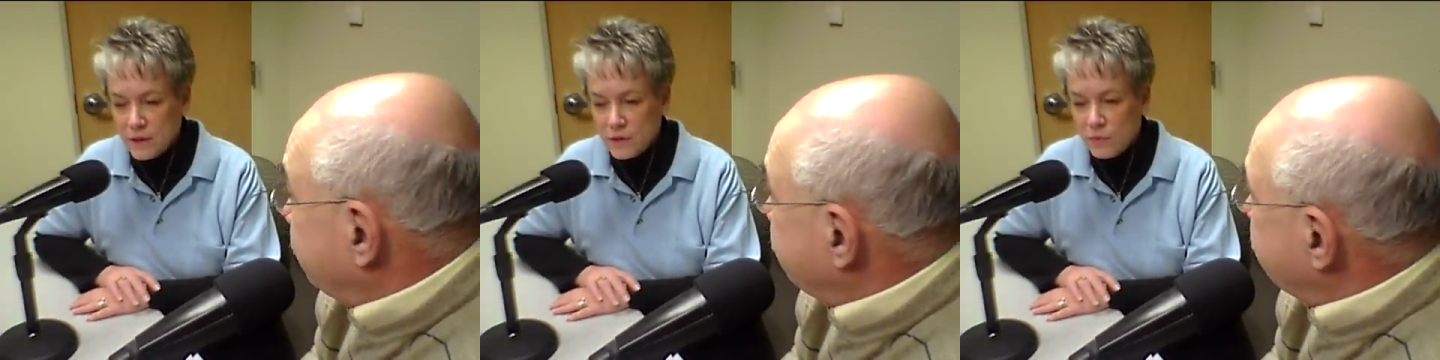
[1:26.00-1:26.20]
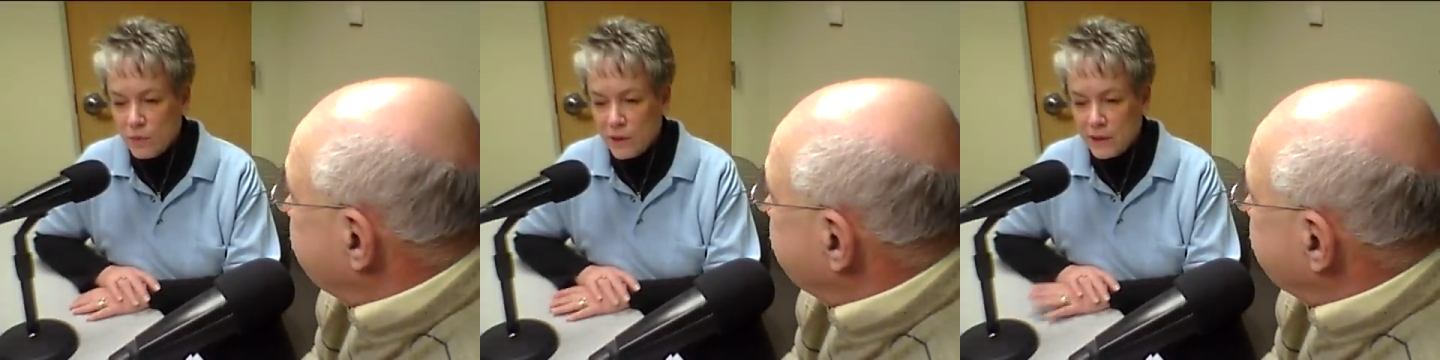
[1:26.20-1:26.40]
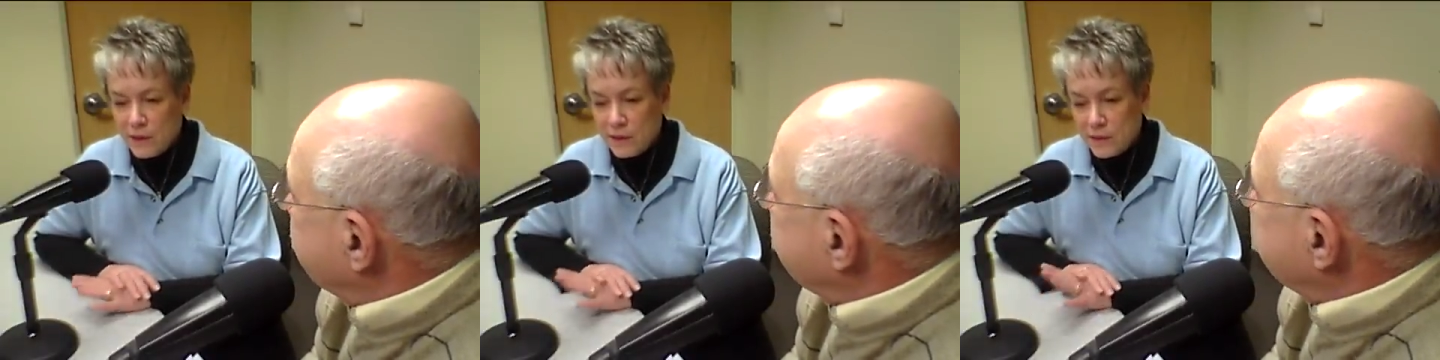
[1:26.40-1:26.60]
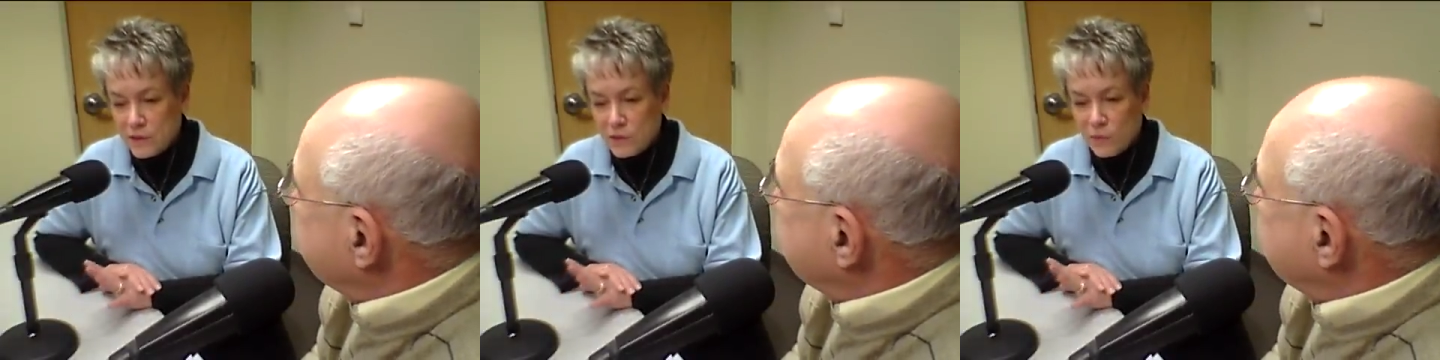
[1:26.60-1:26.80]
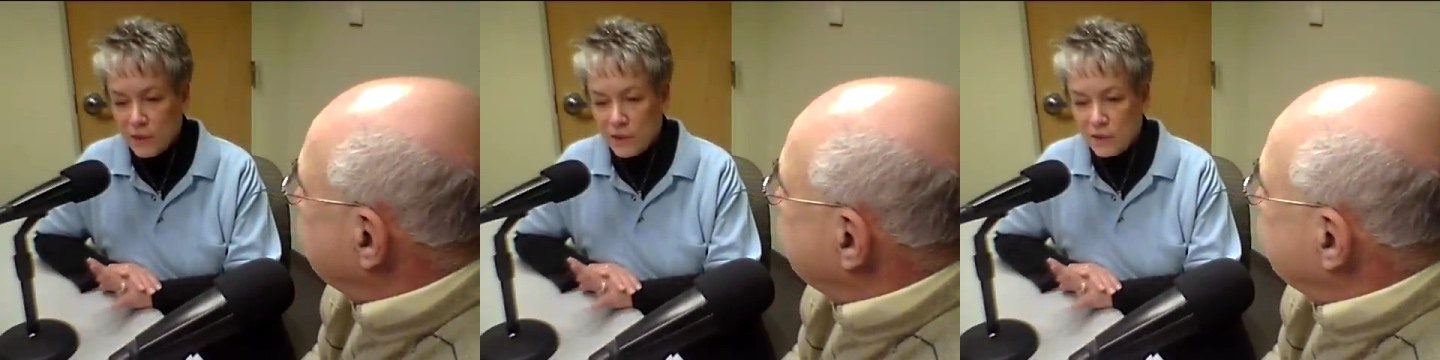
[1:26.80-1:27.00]
20 to
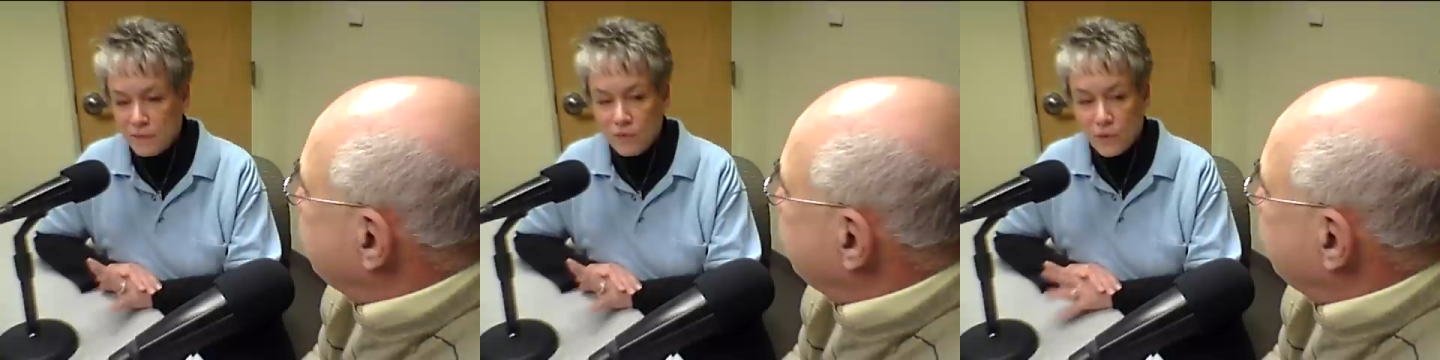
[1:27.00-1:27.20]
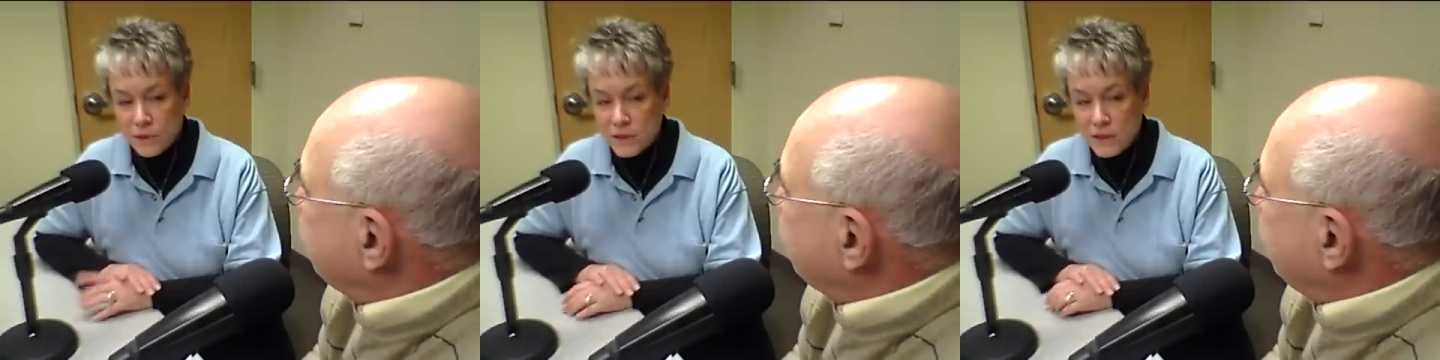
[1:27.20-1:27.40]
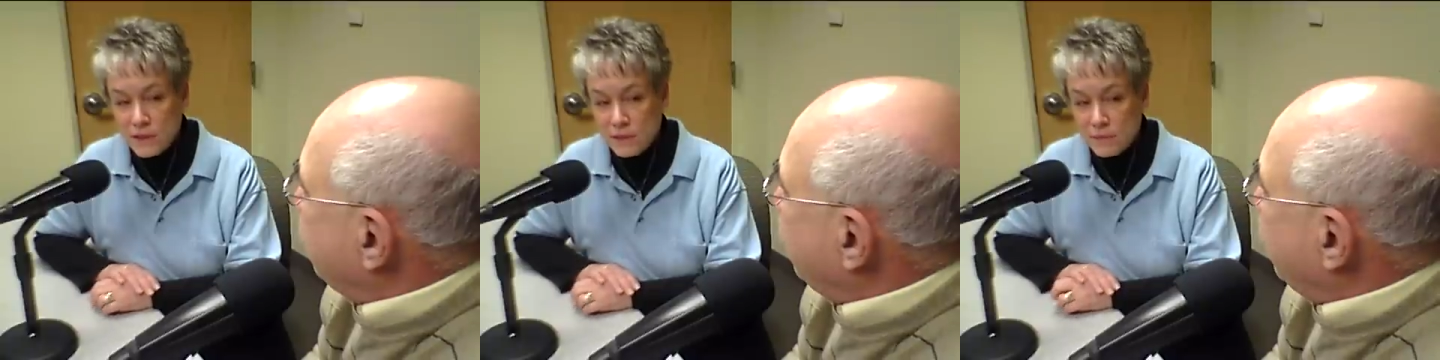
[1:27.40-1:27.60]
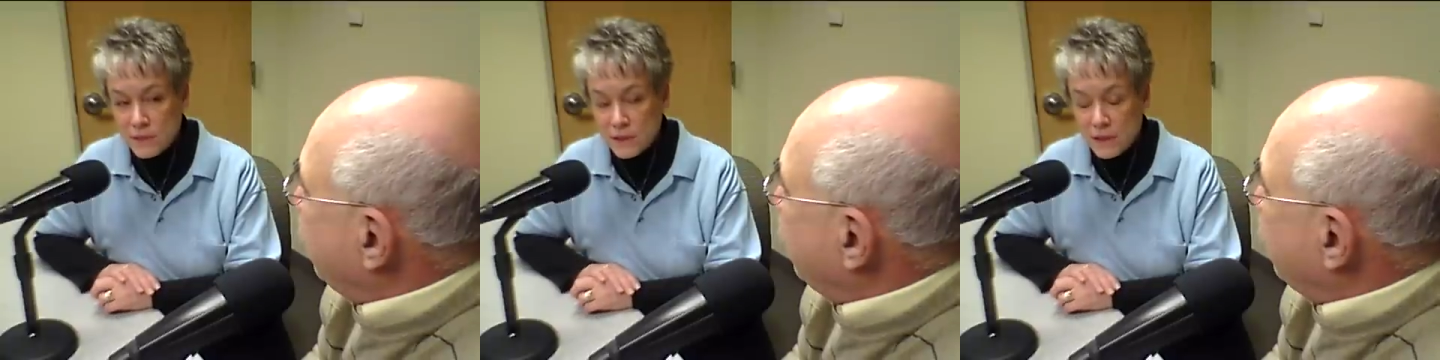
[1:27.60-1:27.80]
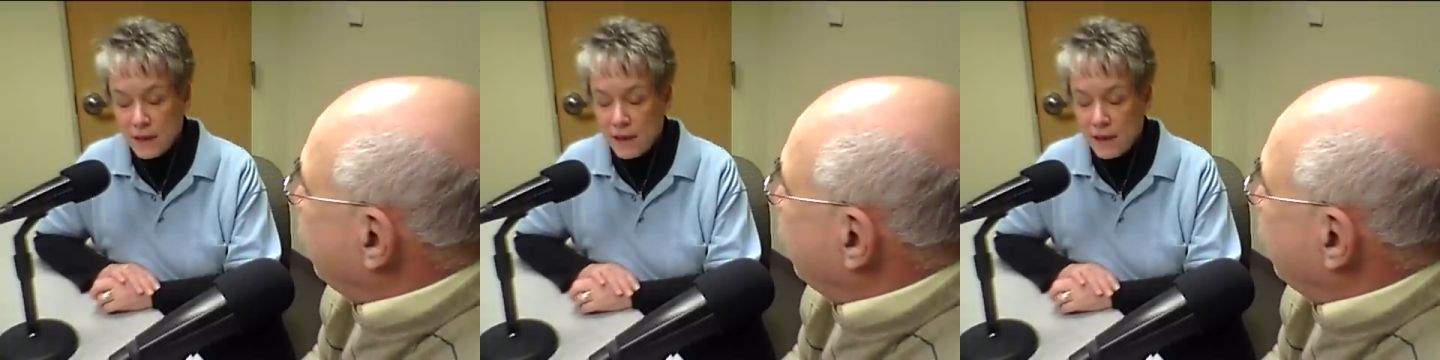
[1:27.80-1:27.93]
24 teams,